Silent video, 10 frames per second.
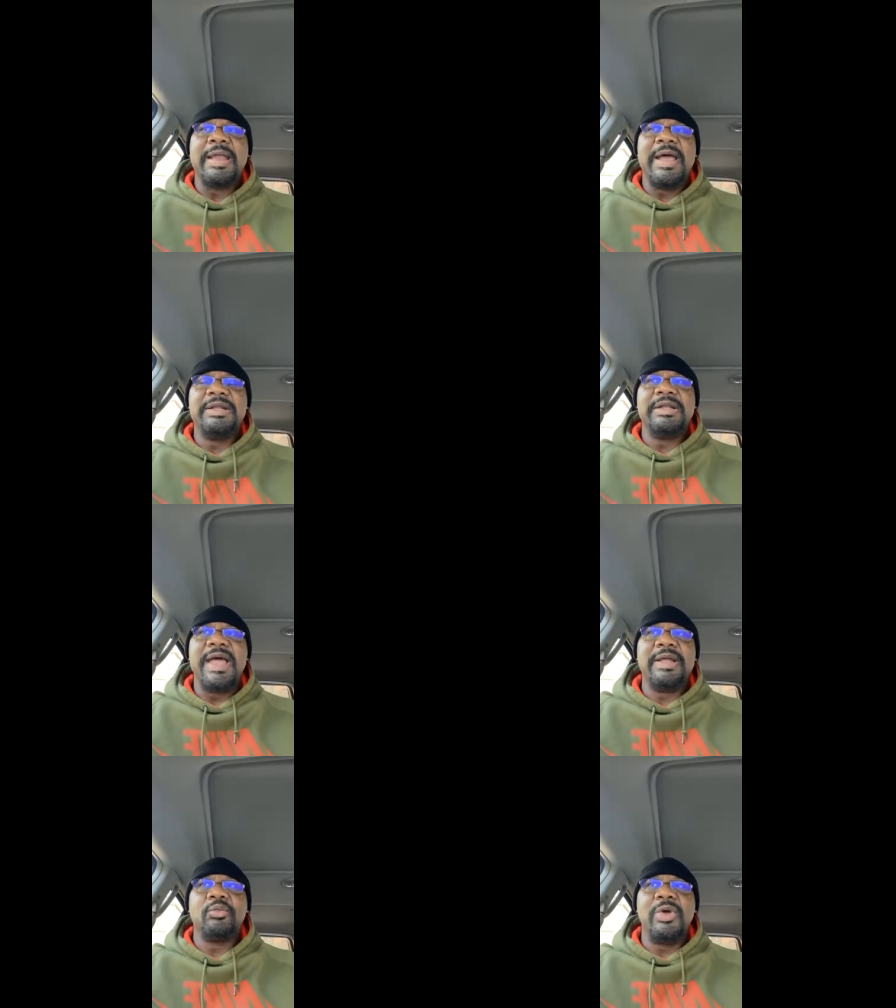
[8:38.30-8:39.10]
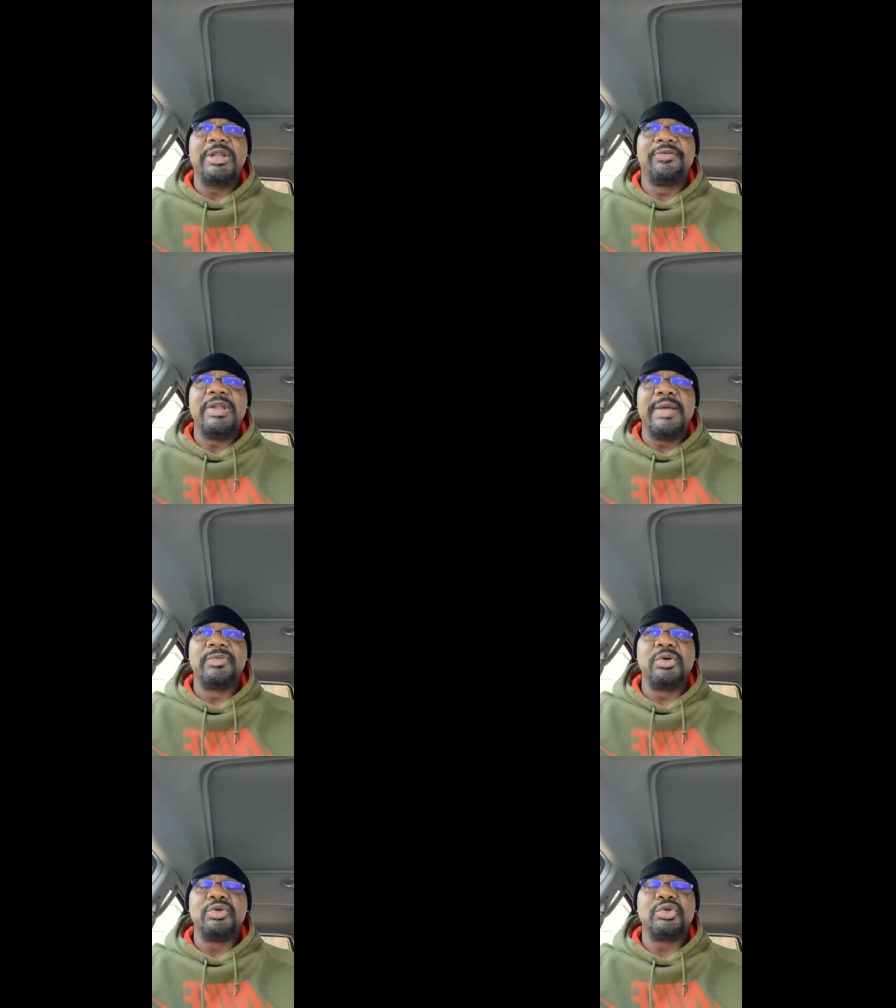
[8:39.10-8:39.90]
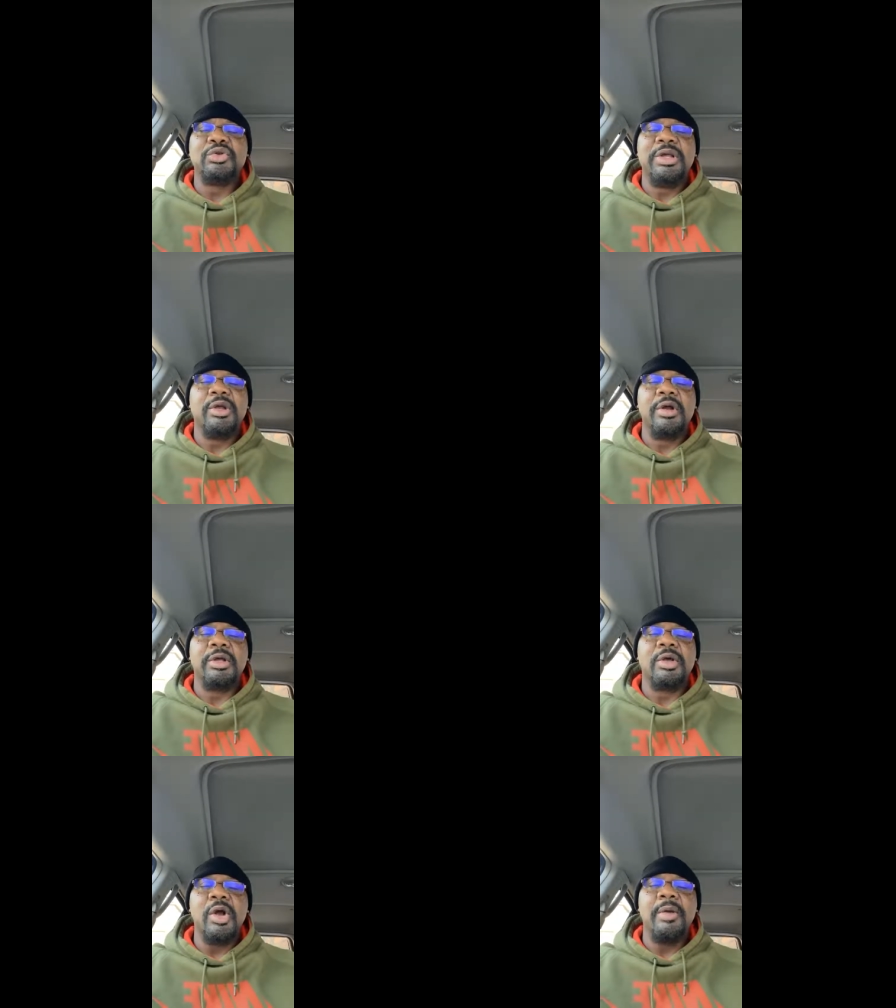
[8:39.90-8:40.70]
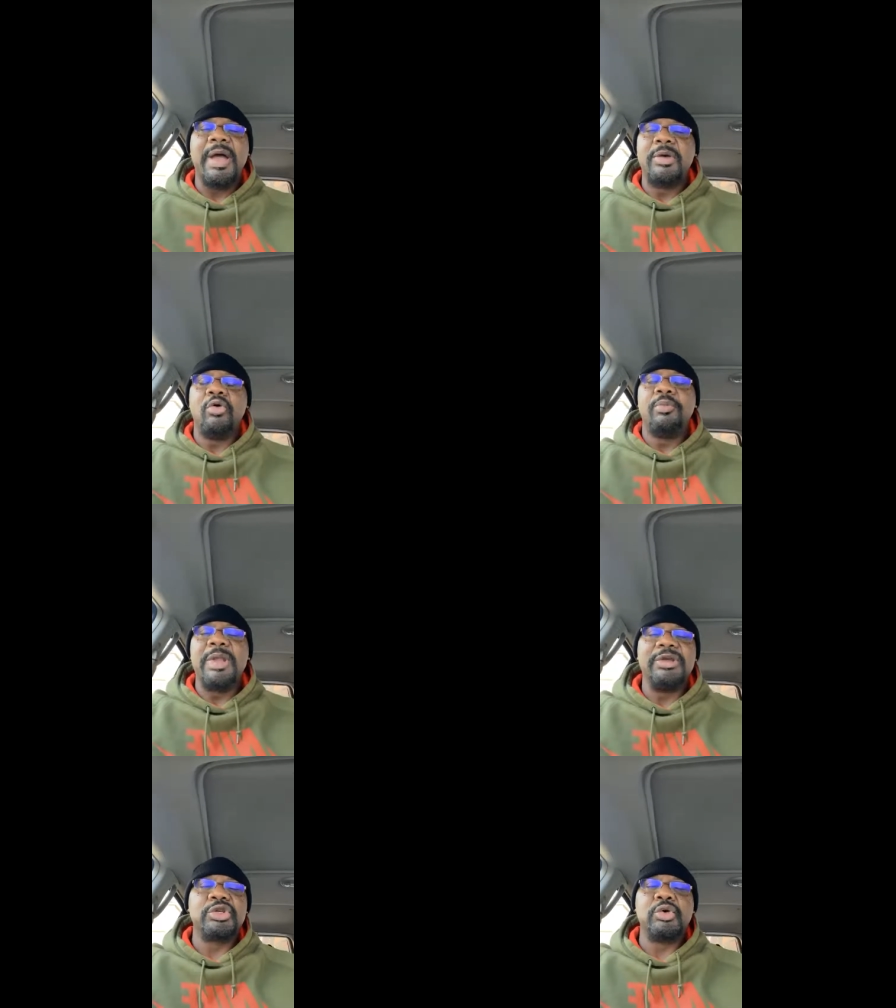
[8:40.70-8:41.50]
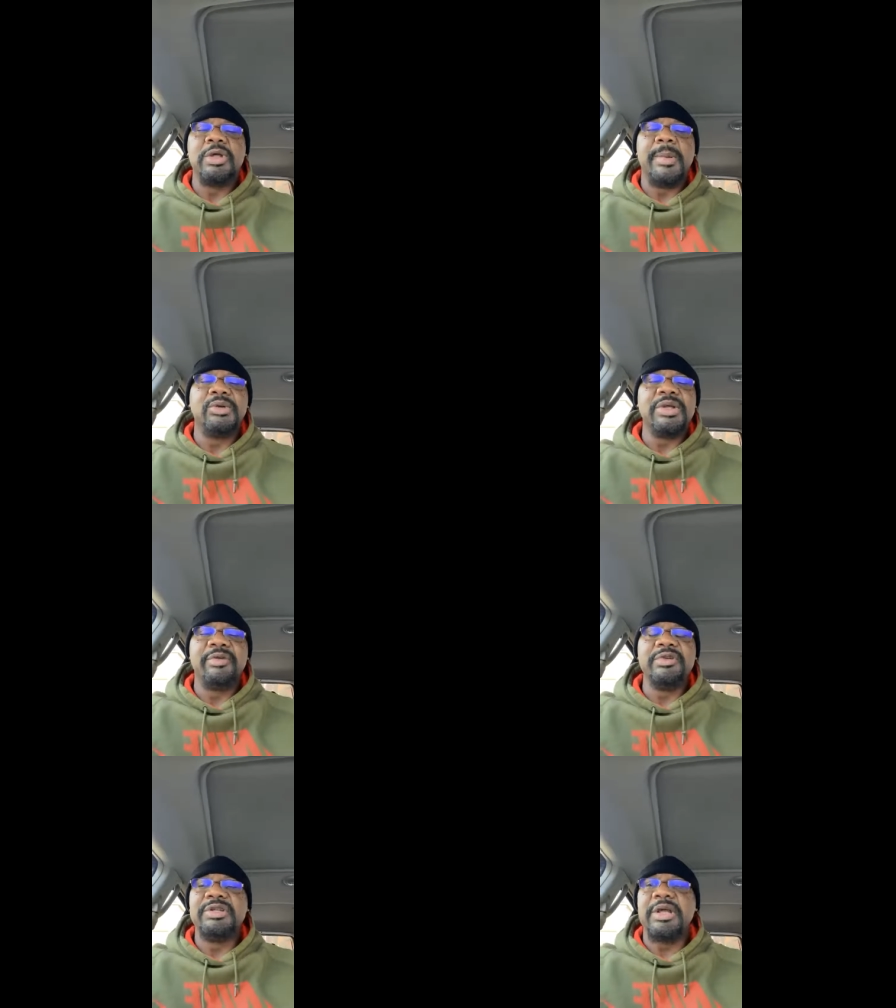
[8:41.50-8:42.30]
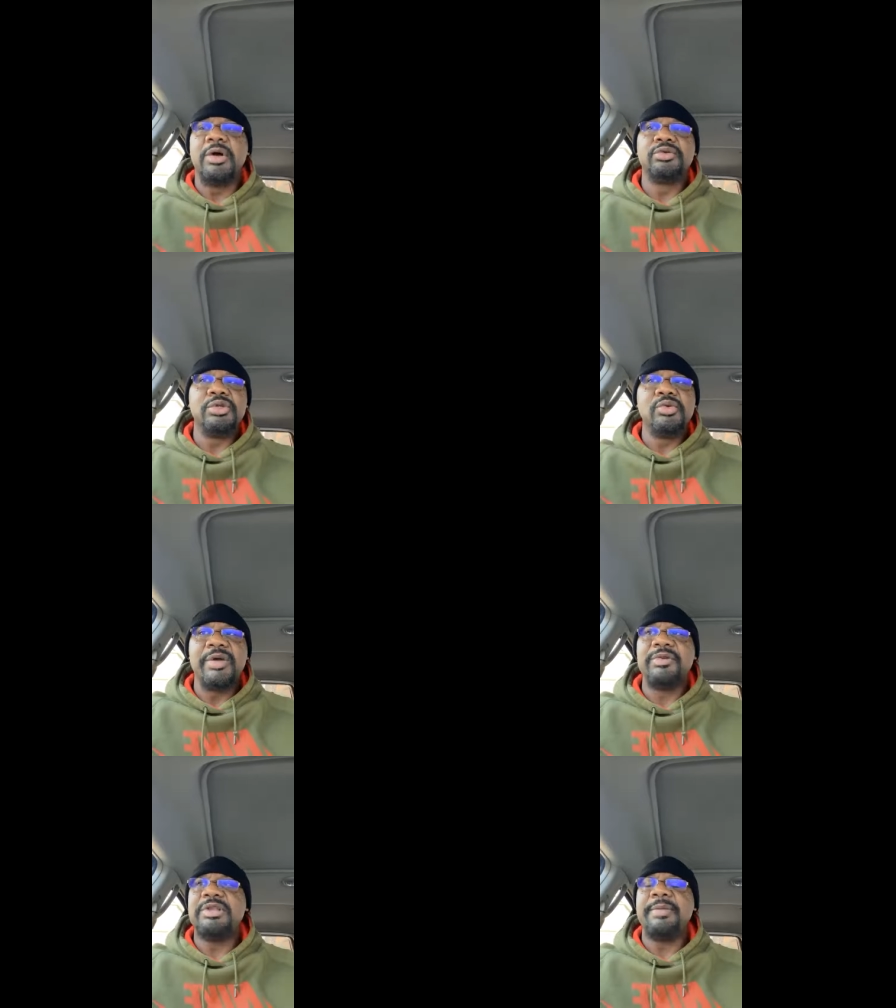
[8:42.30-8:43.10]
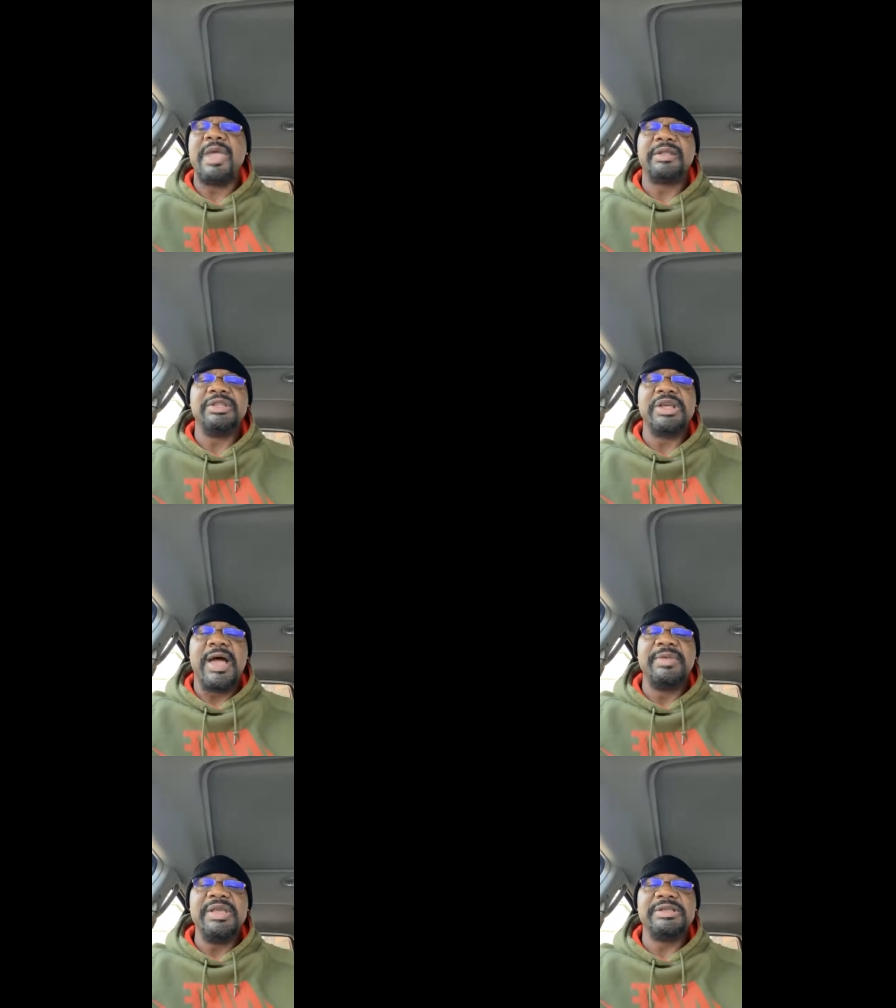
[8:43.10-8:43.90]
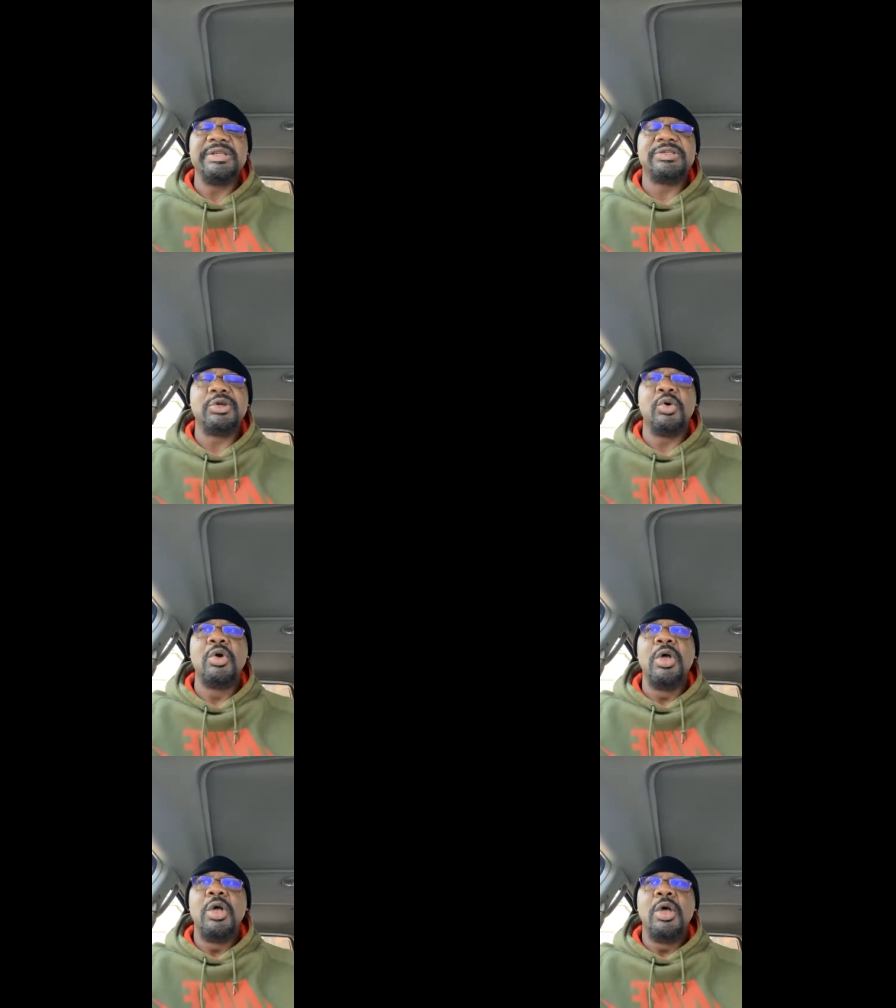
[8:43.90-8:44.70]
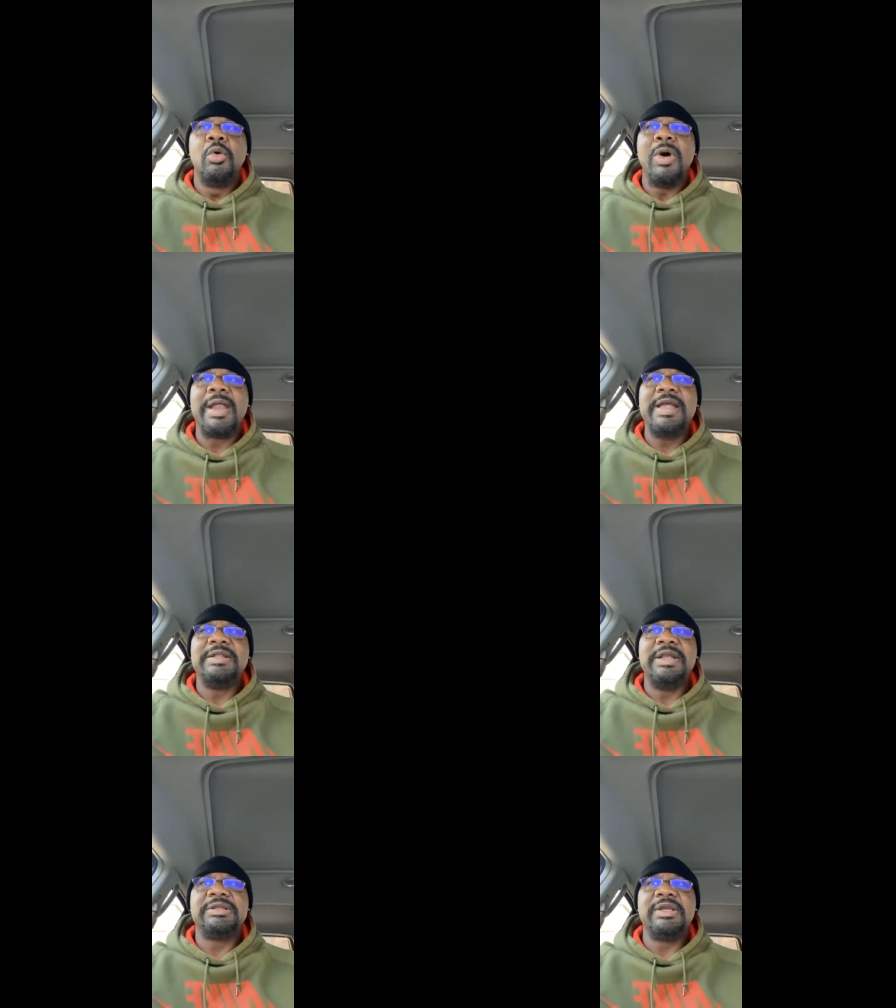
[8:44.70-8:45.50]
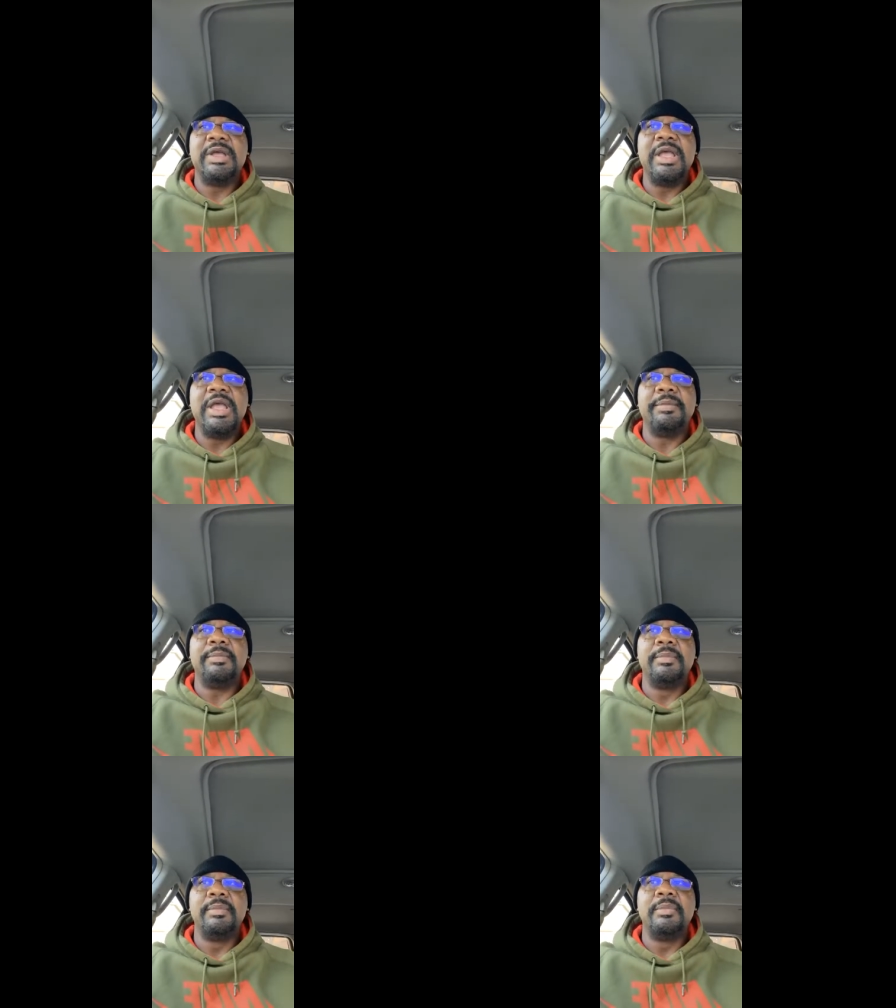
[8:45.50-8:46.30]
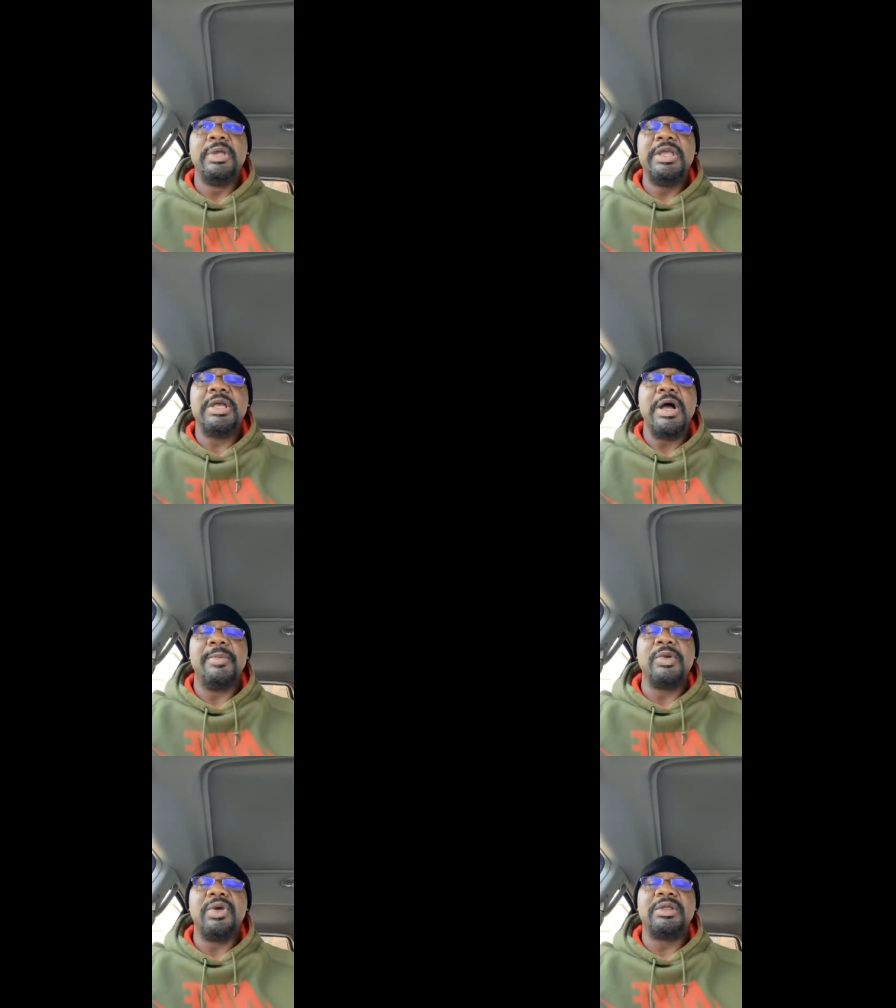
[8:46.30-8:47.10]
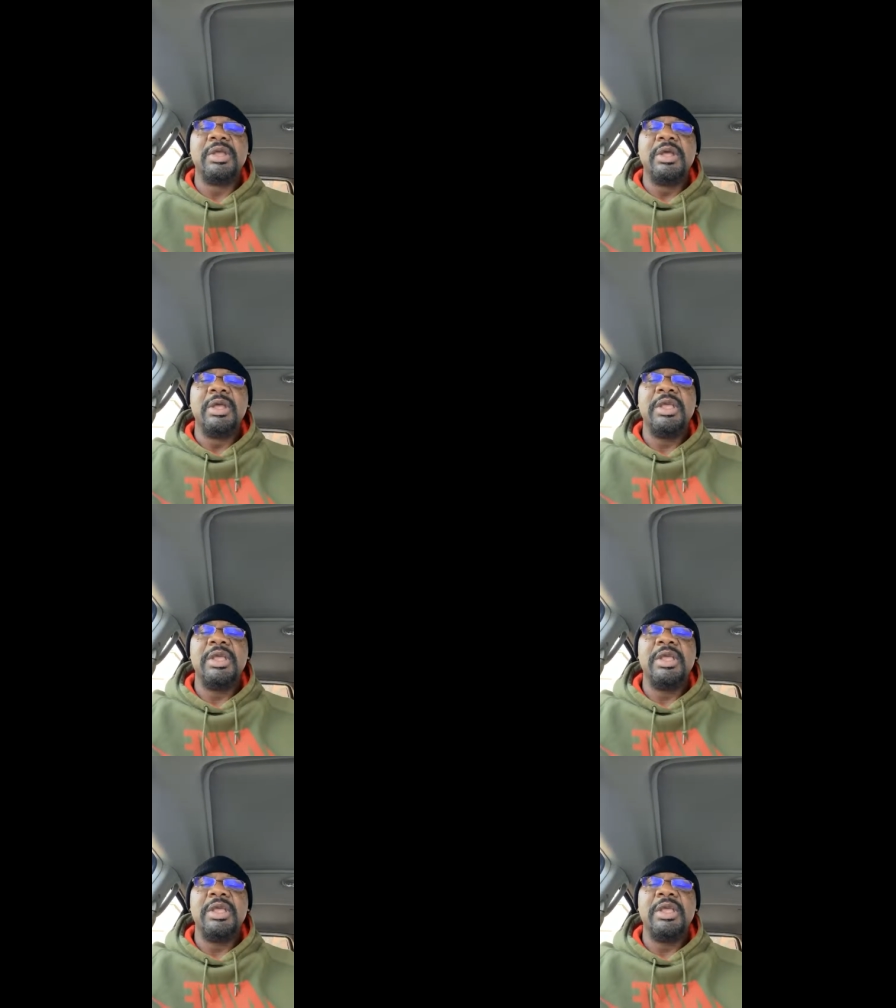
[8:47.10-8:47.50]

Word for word: and I did not wait for them to go through their learning curve. I opened, I showed them out everything, how to do everything, make the job easy. So what I did to him, he coming with